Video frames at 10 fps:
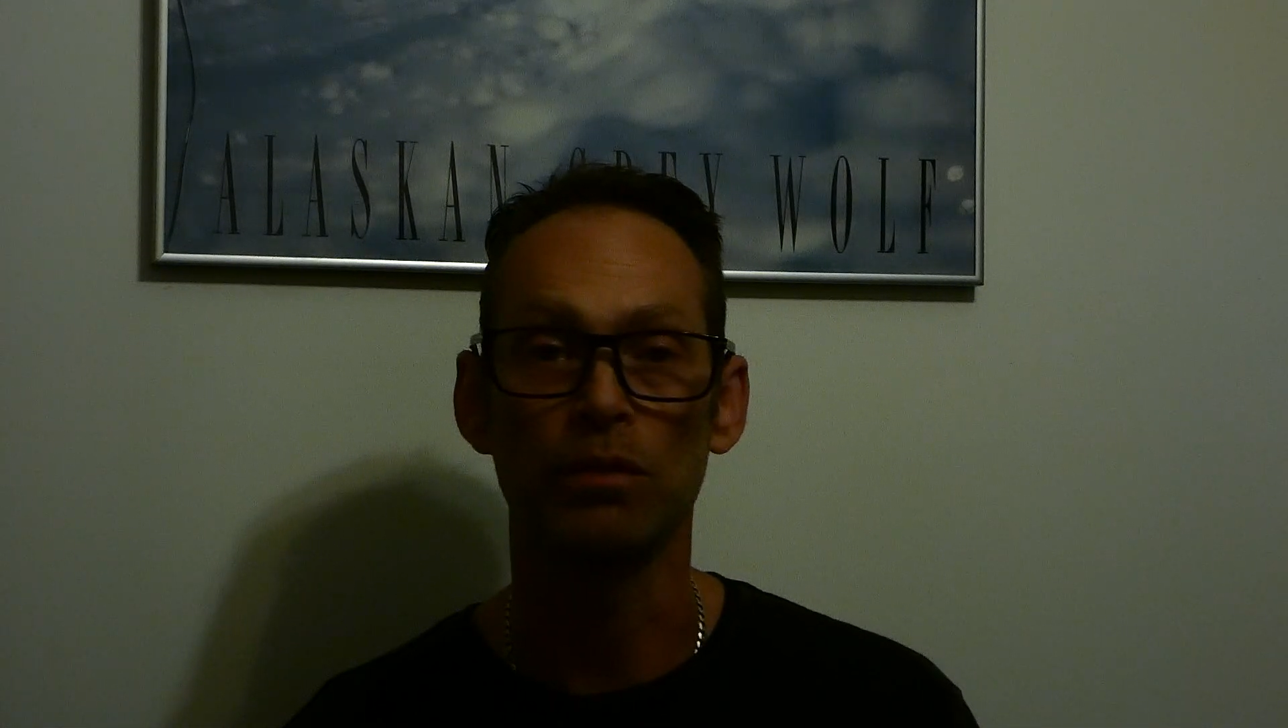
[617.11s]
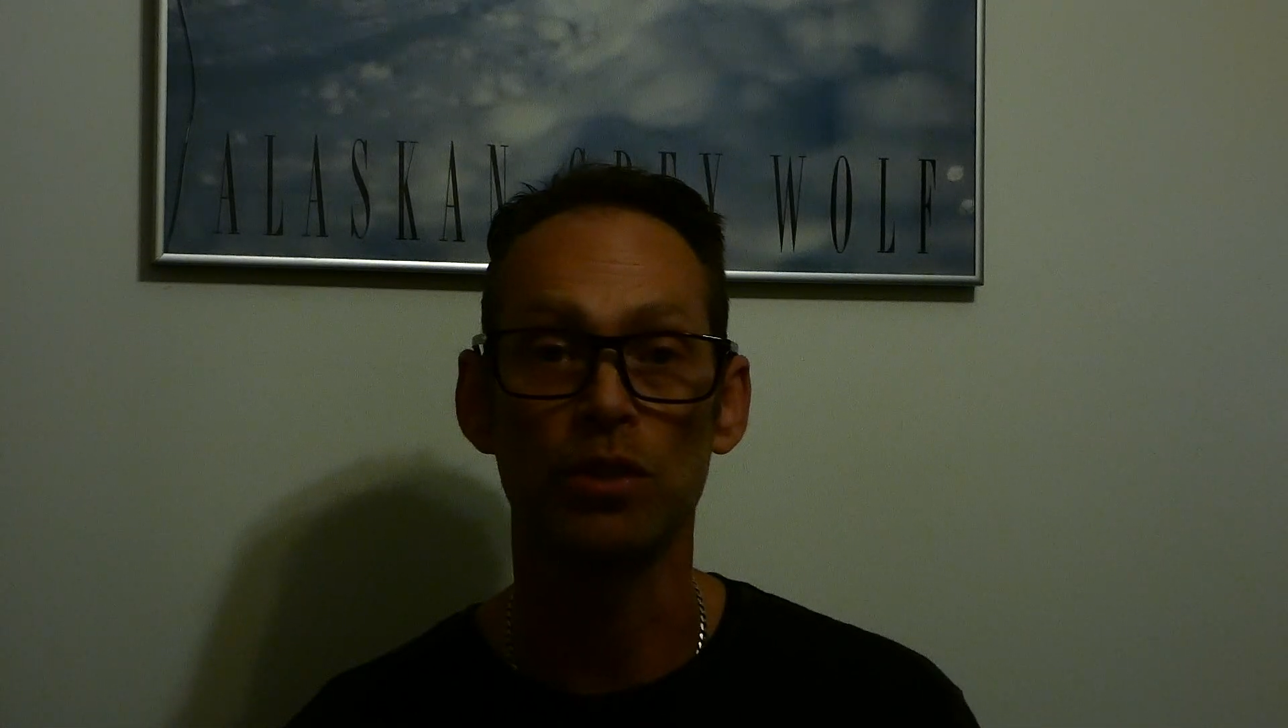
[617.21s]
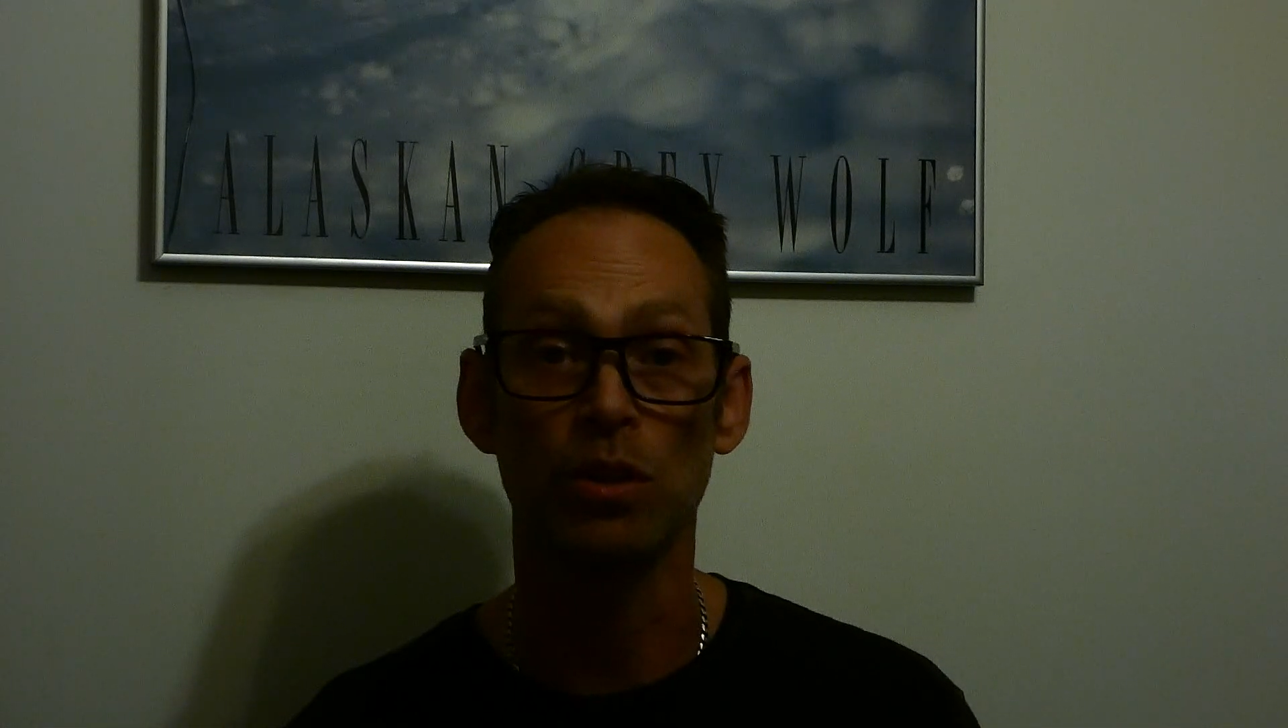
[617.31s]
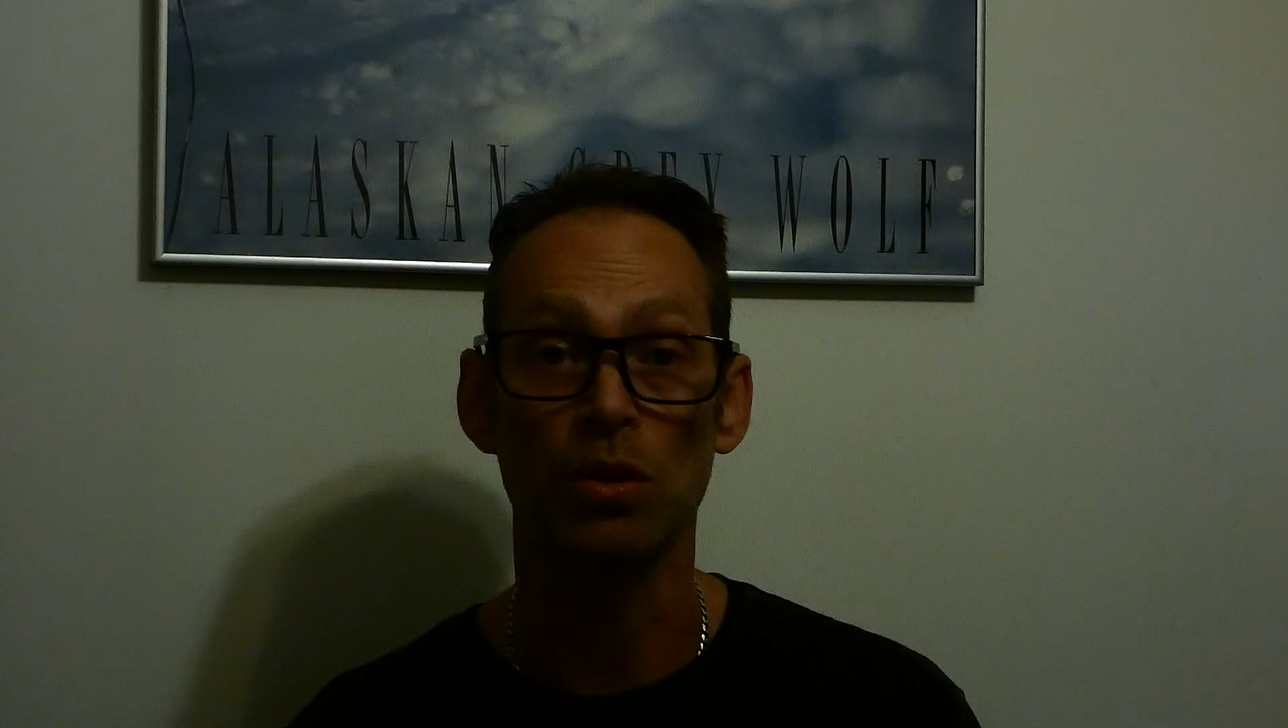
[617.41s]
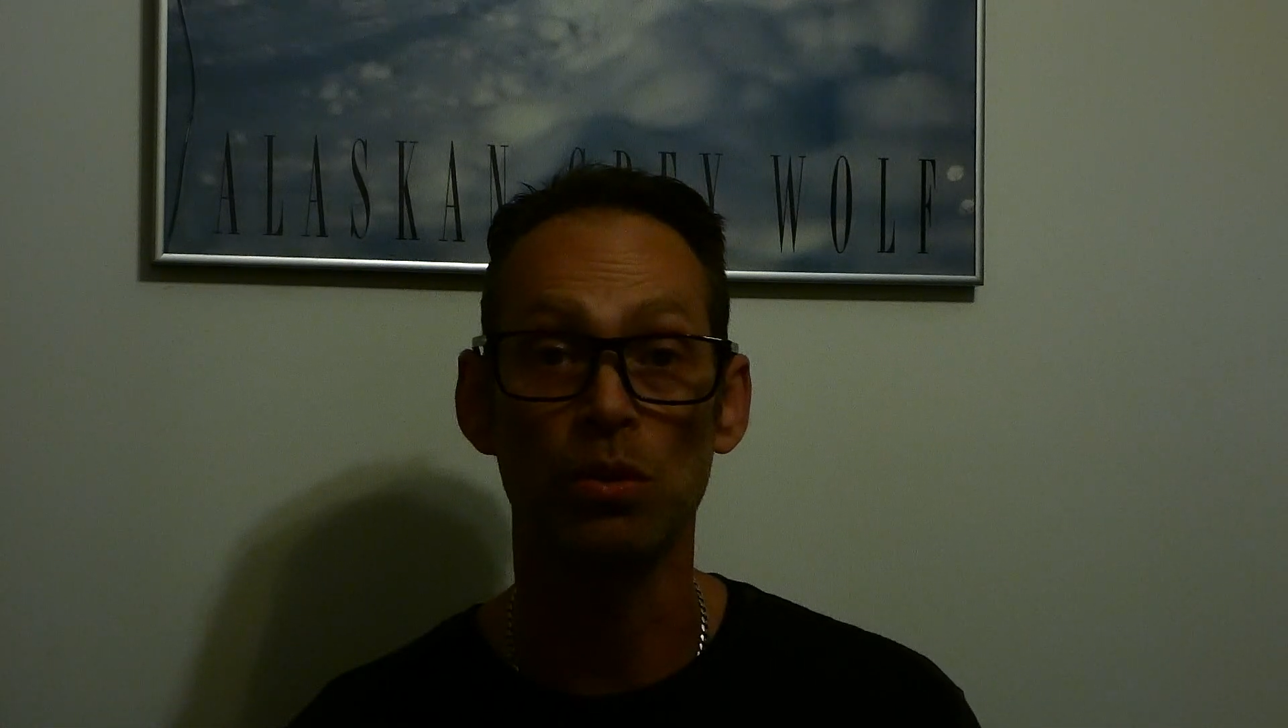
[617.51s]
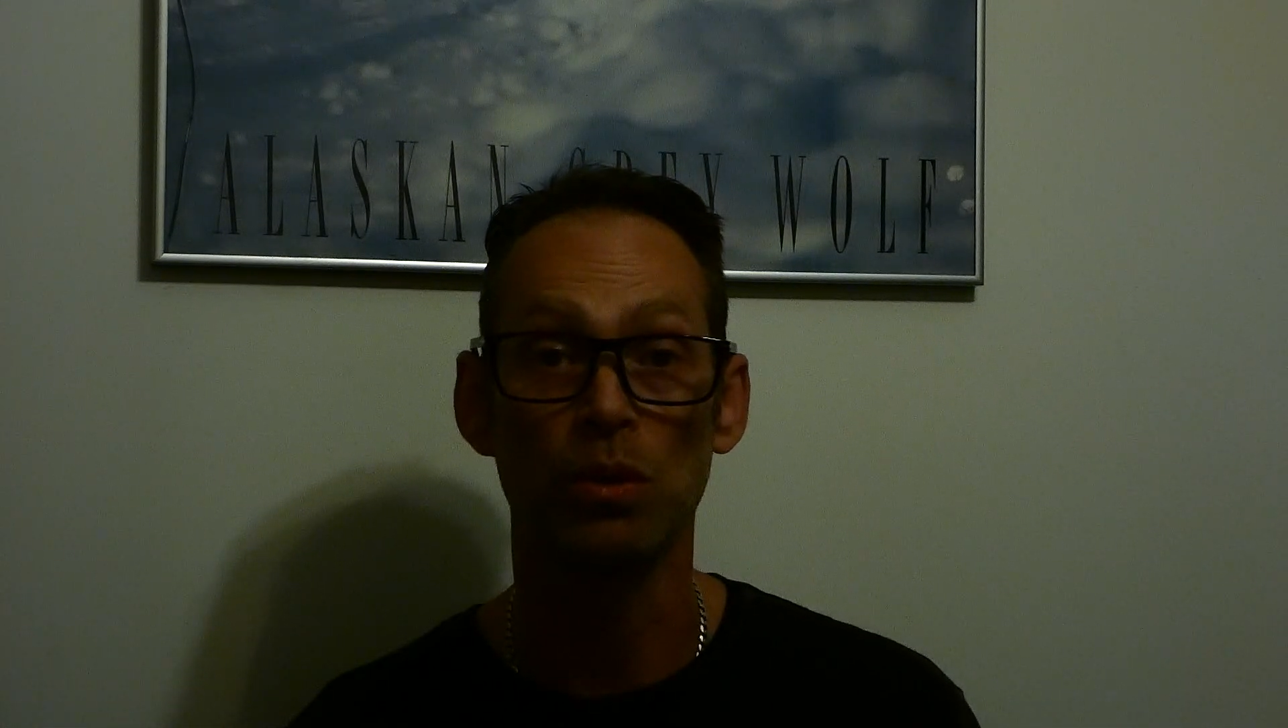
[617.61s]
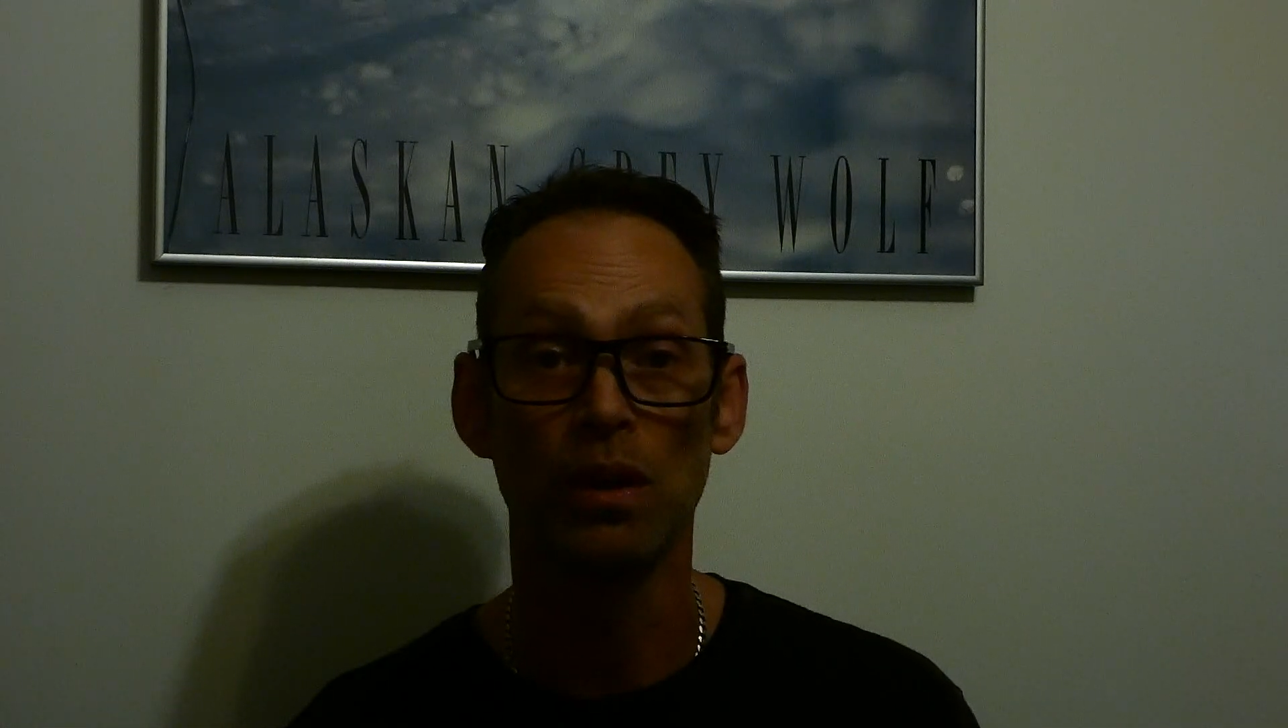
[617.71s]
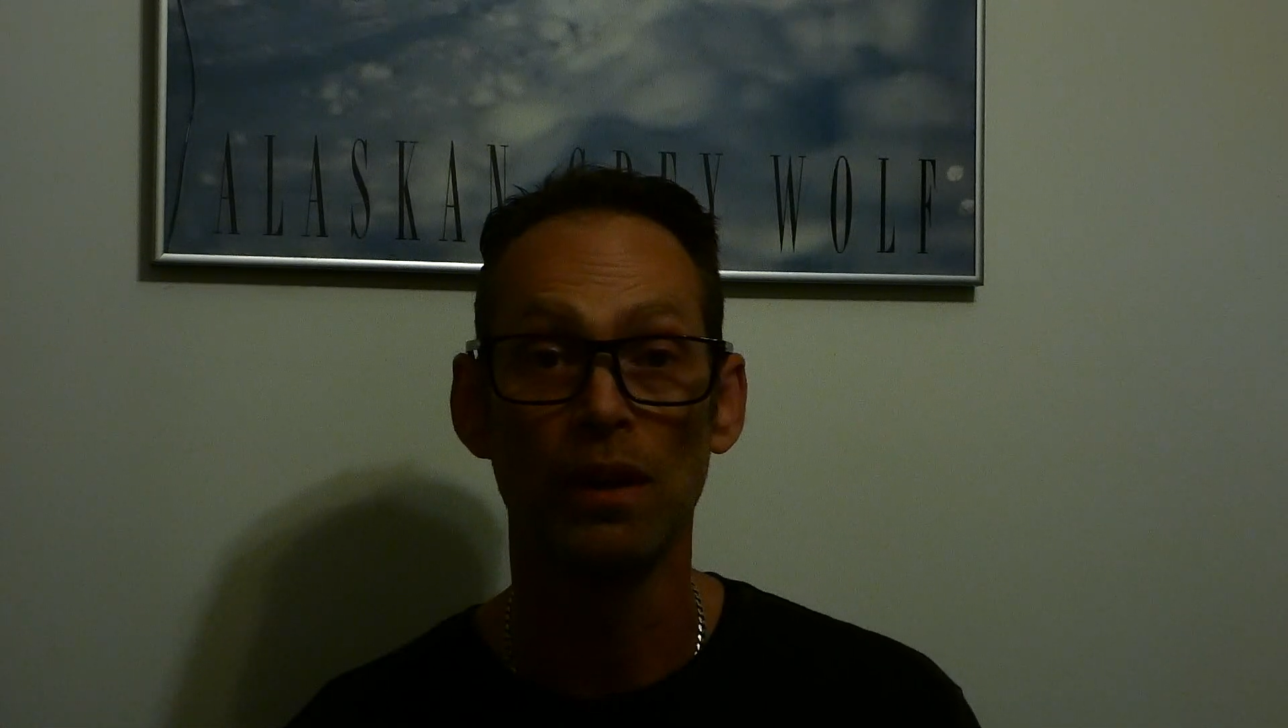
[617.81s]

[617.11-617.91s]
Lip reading: so